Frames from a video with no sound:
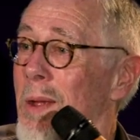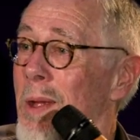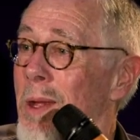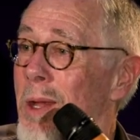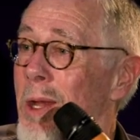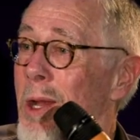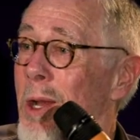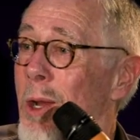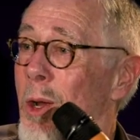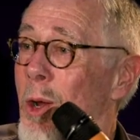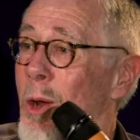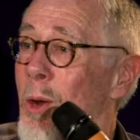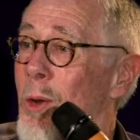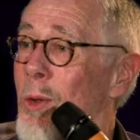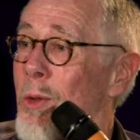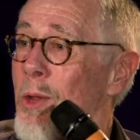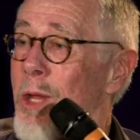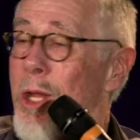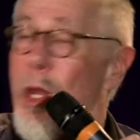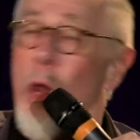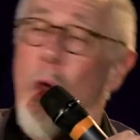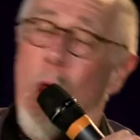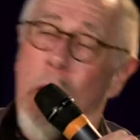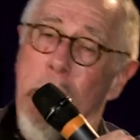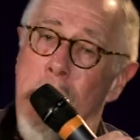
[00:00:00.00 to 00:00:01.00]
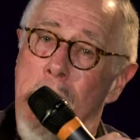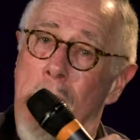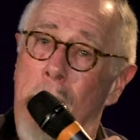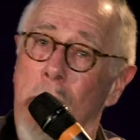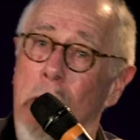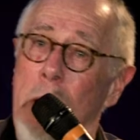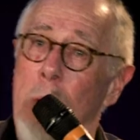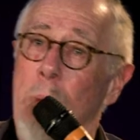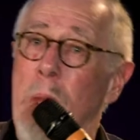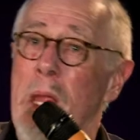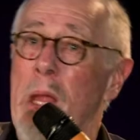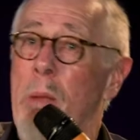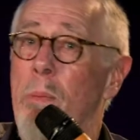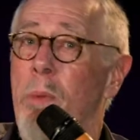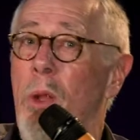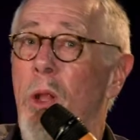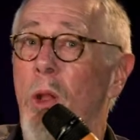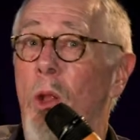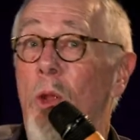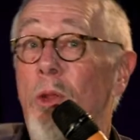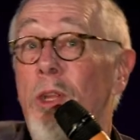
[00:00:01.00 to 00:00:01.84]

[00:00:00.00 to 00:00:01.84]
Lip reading: the ordinary people.